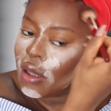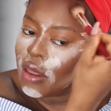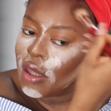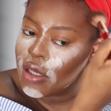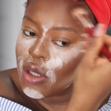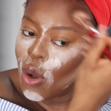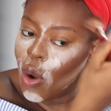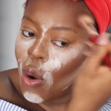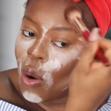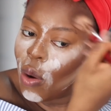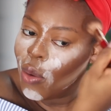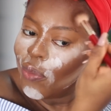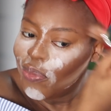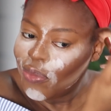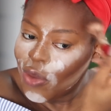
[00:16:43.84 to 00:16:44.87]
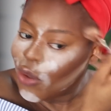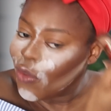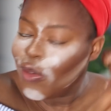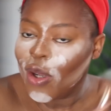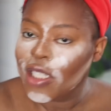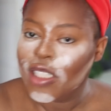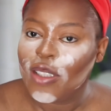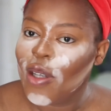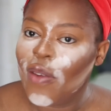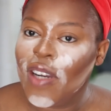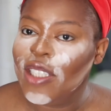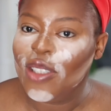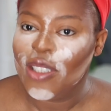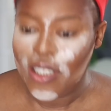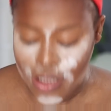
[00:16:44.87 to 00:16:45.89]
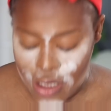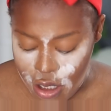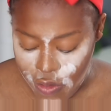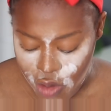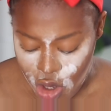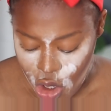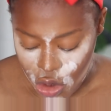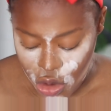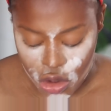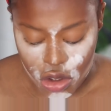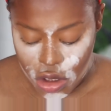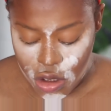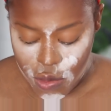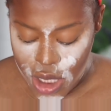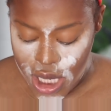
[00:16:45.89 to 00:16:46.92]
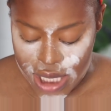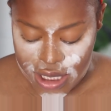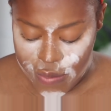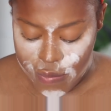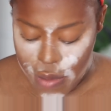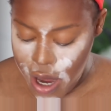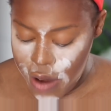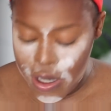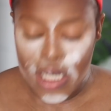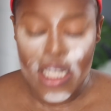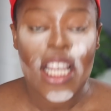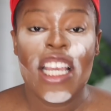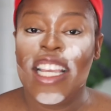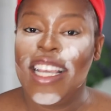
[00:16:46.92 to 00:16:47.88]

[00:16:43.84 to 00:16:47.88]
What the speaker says: this whole you've not discovered yourself, you shouldn't be getting married.